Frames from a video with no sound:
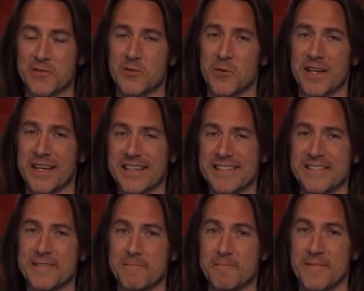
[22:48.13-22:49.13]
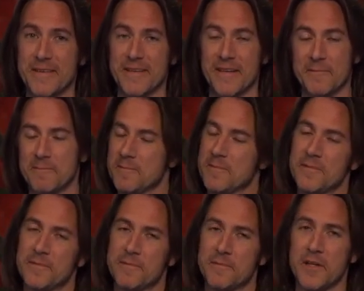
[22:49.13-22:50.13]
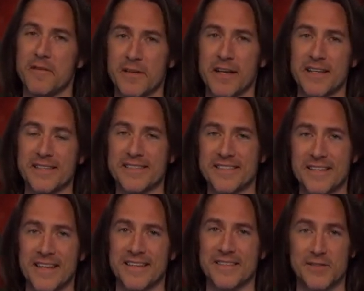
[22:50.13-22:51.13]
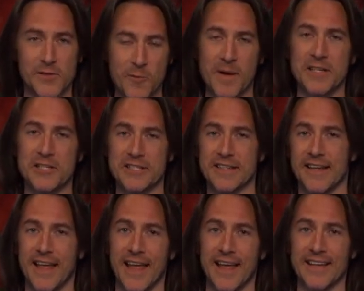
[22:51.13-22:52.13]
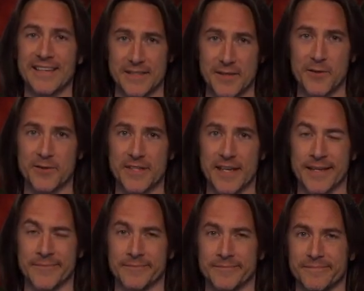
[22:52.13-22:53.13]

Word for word: for joining us. Oh, Love you guys so much, and it's a Thursday yet.